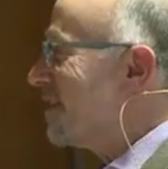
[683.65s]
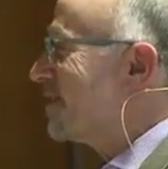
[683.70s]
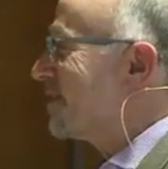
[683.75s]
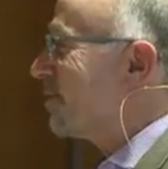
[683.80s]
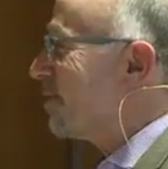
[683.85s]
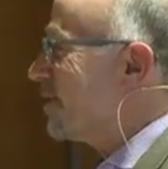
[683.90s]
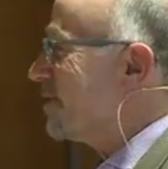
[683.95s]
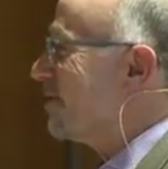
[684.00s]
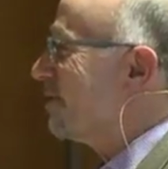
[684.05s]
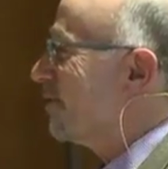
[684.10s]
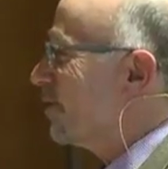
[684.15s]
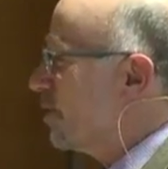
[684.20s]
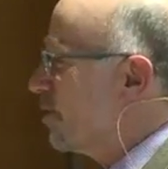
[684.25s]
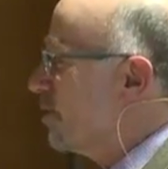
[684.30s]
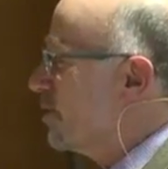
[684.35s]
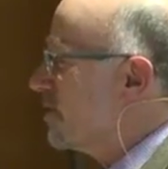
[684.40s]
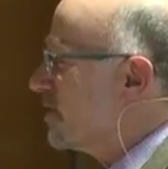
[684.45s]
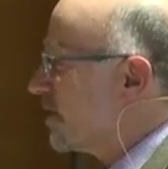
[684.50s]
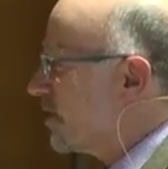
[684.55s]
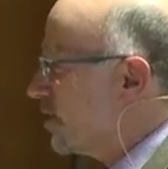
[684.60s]
a source of
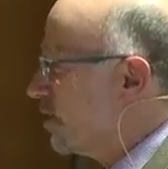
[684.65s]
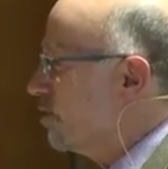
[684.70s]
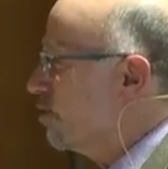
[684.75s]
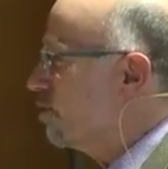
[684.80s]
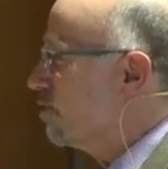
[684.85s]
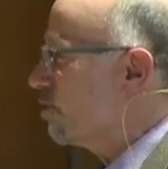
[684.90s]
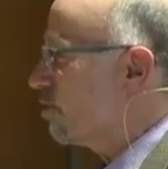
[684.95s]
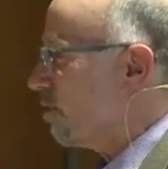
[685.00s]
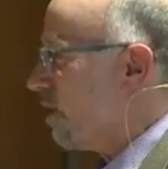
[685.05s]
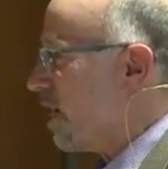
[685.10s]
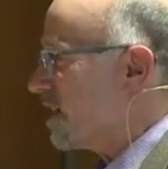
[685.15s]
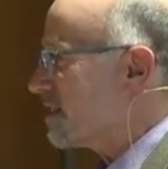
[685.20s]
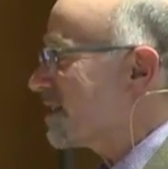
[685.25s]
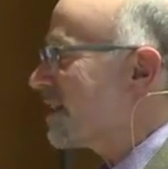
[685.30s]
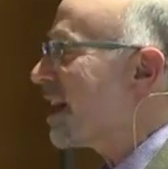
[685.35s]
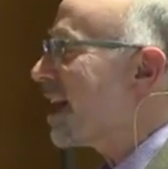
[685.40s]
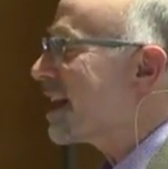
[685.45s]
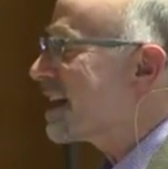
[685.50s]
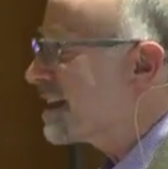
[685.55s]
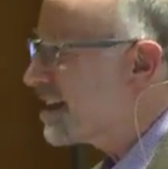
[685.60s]
news that you trust.
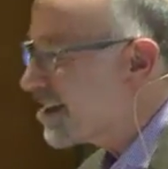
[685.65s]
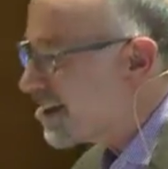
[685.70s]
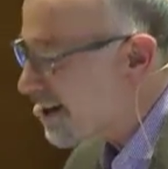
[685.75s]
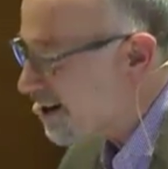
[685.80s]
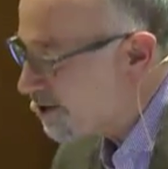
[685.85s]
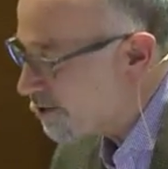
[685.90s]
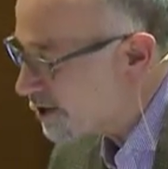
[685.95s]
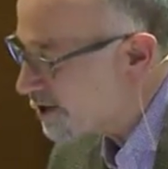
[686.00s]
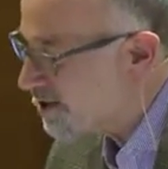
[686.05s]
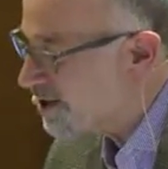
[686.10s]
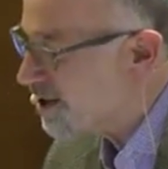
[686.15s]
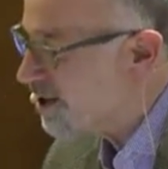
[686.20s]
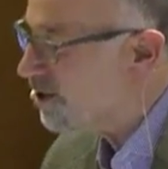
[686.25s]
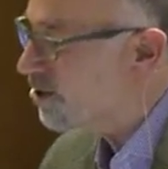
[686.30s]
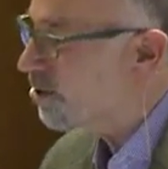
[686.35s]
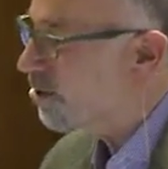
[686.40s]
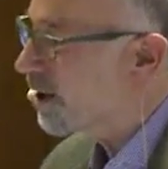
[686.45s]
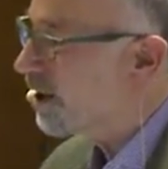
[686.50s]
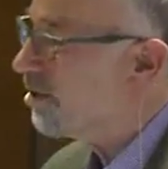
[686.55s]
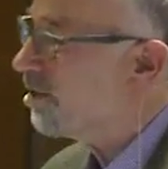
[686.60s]
And I guarantee
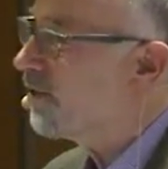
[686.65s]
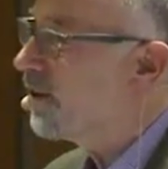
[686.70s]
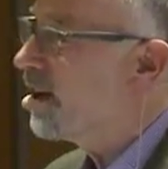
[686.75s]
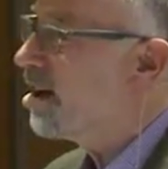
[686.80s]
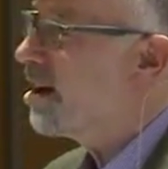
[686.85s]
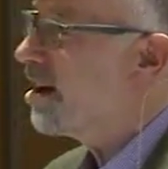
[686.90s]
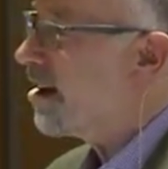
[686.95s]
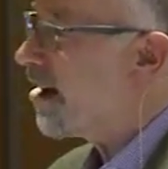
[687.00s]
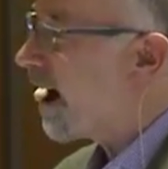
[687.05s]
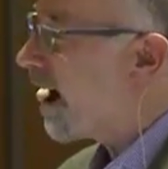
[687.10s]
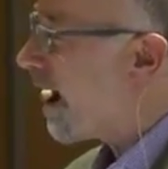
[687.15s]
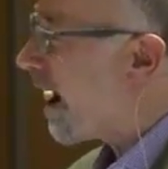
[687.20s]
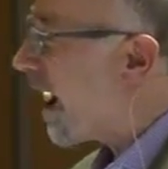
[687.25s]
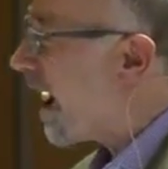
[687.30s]
you, if uh,